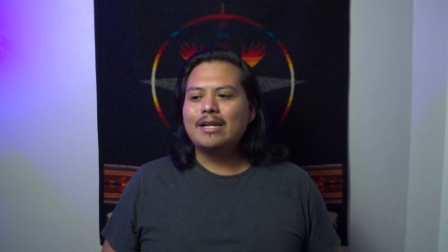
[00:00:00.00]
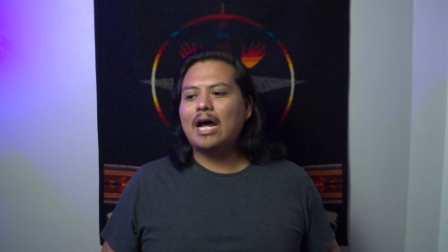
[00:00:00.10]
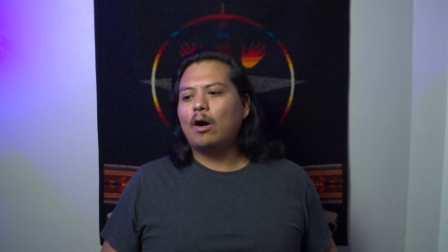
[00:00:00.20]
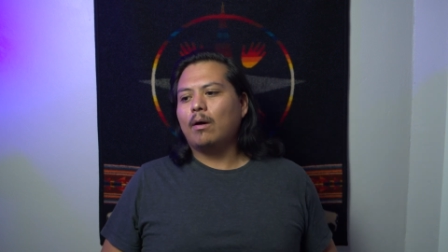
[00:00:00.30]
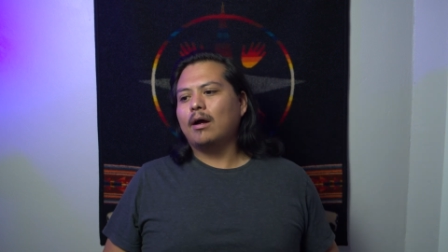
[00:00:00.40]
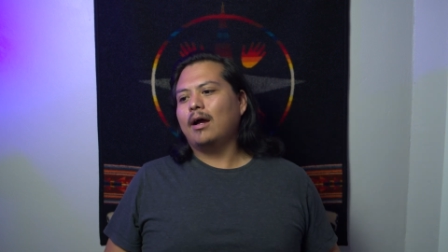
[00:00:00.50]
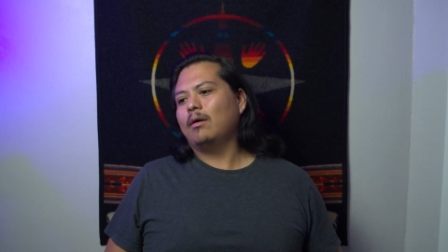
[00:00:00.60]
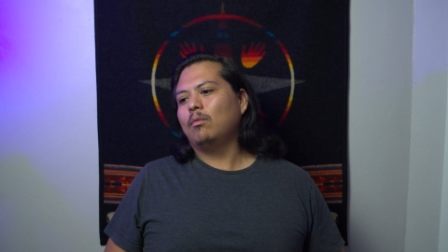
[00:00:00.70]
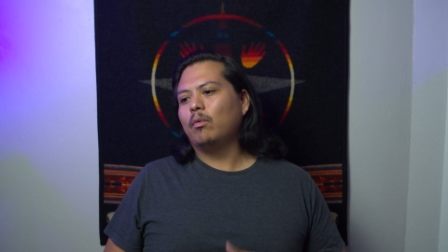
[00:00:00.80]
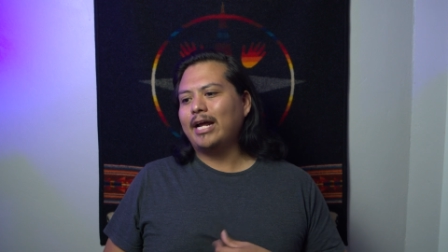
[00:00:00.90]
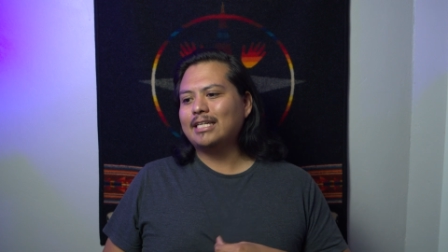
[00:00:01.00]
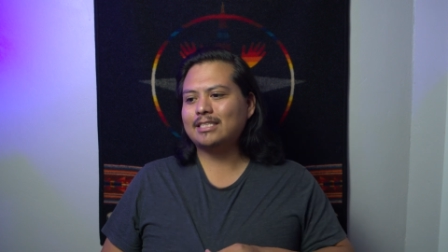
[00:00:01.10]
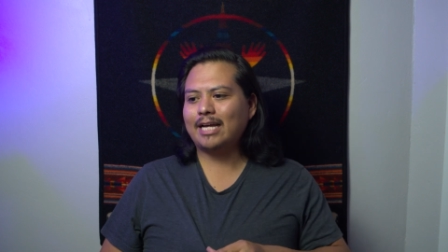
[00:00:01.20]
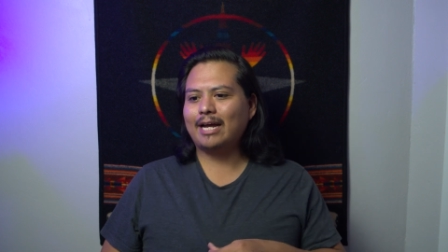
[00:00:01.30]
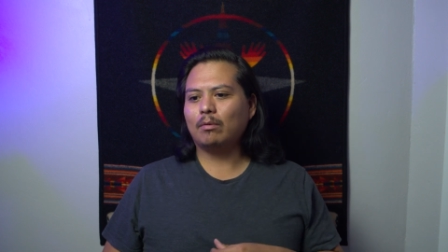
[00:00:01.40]
Now, when I
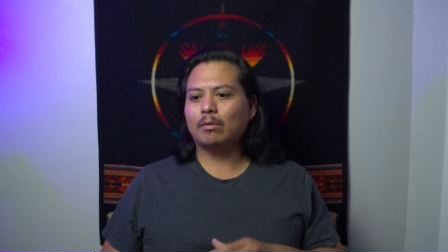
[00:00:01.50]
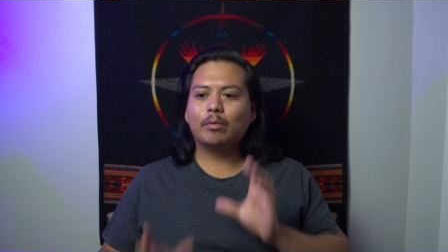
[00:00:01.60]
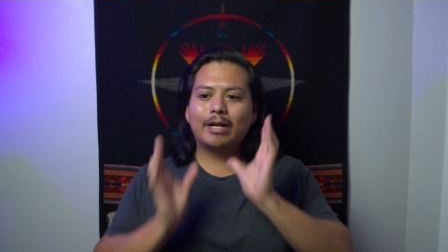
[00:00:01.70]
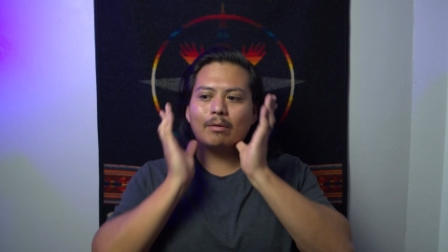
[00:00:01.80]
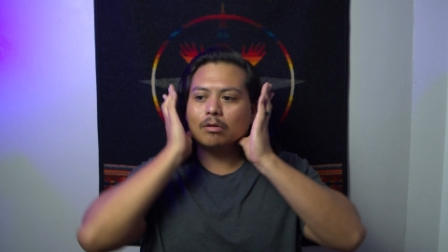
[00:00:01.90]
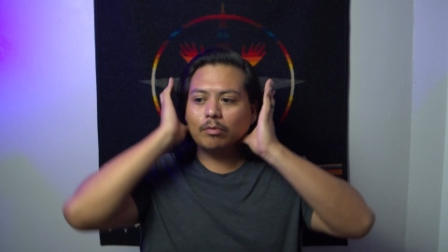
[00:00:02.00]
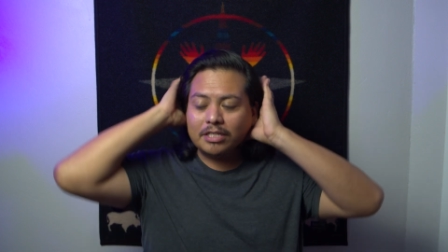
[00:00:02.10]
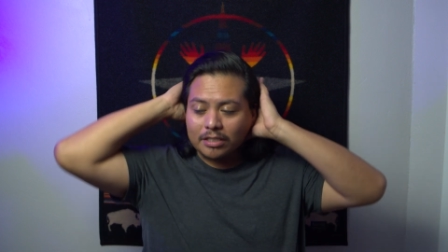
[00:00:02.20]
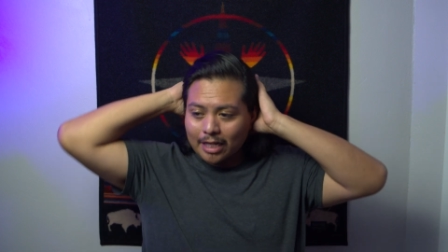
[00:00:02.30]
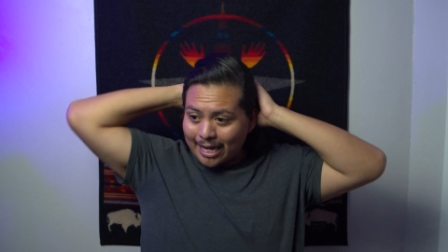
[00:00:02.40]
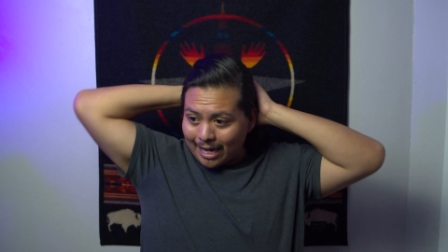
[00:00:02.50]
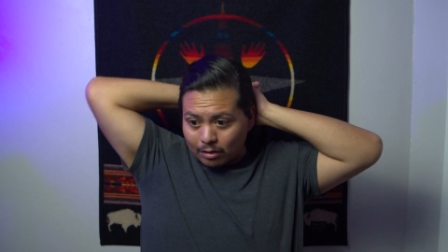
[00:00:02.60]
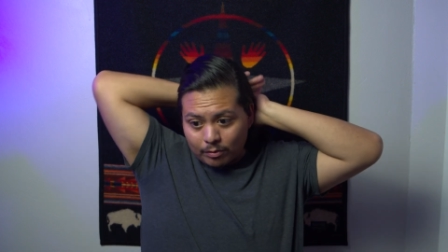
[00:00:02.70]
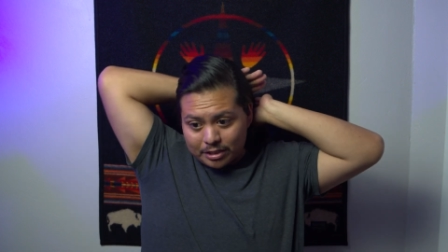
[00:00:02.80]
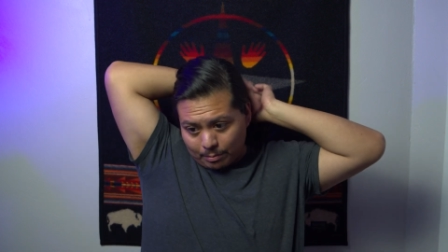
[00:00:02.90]
say, when the reason,
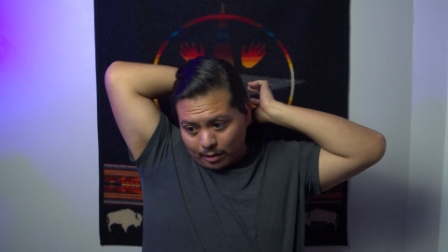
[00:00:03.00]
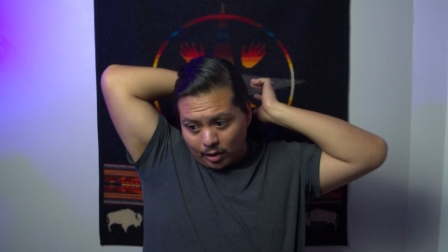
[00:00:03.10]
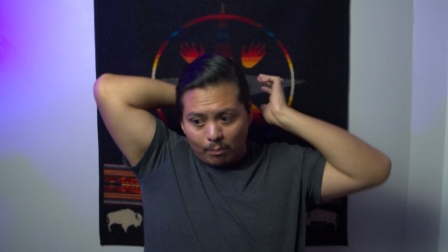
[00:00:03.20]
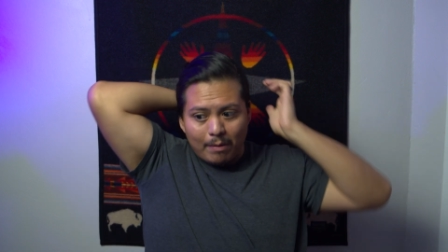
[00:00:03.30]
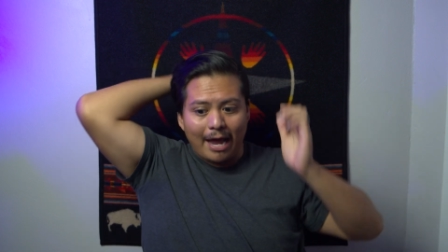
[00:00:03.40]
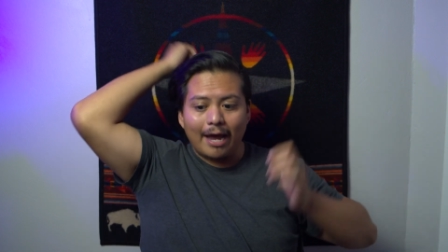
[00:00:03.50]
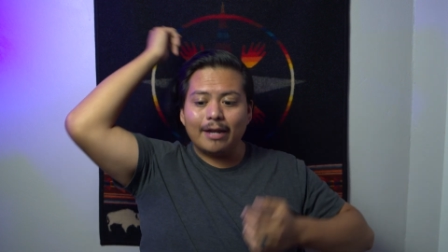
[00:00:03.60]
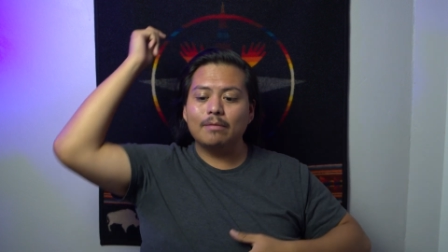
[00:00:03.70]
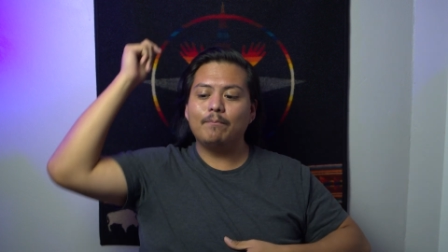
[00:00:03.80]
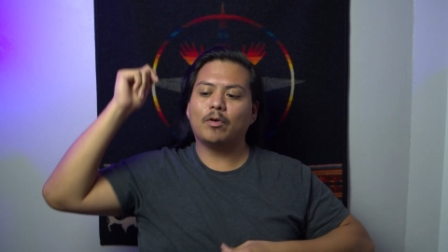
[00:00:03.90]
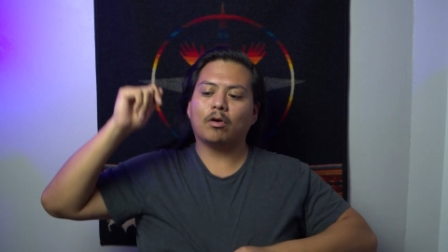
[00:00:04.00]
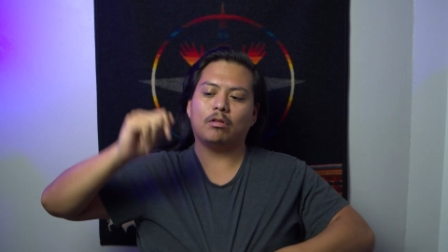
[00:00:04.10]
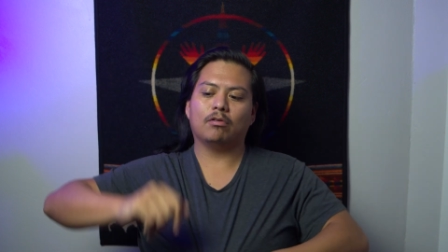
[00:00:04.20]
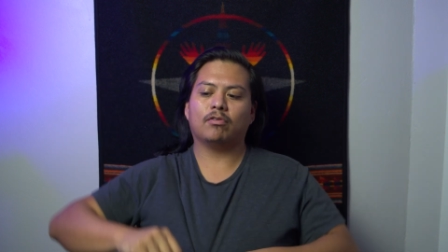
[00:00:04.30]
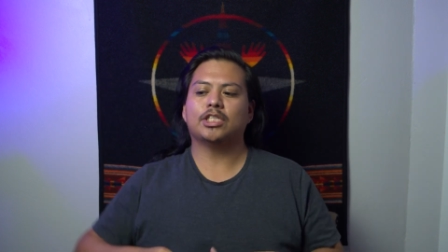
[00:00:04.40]
again, the reason I'm a little mad or a
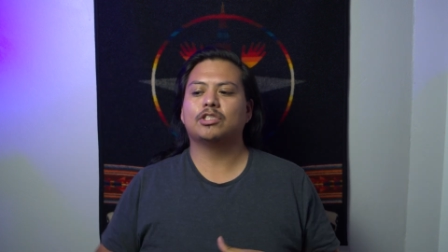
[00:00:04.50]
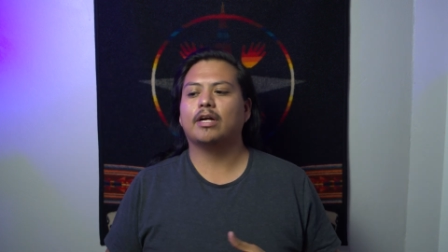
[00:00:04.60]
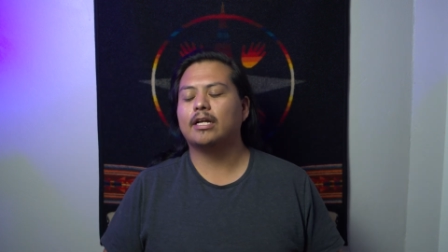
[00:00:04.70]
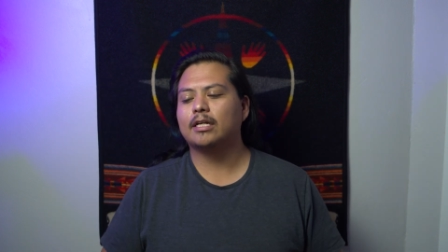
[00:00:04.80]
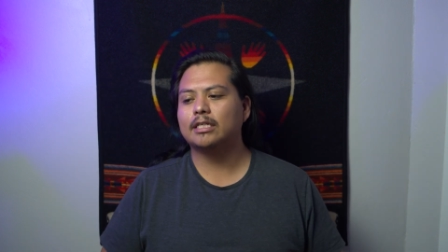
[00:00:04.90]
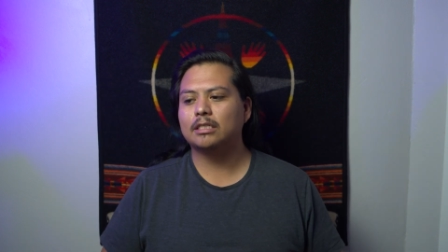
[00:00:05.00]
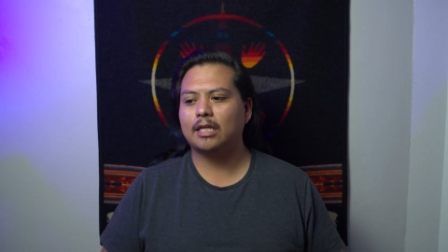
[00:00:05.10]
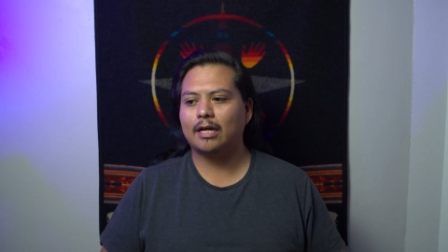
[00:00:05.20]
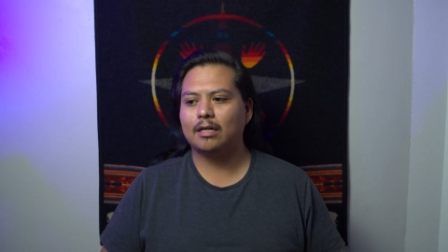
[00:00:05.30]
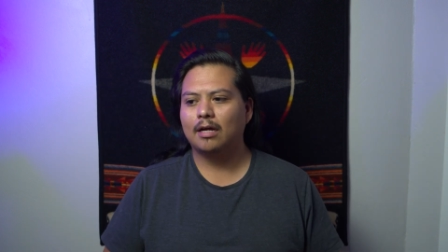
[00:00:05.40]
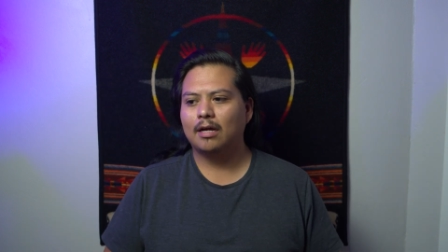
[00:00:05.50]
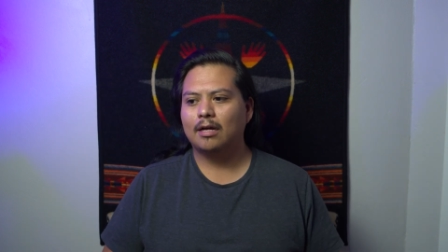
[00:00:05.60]
little frustrated is that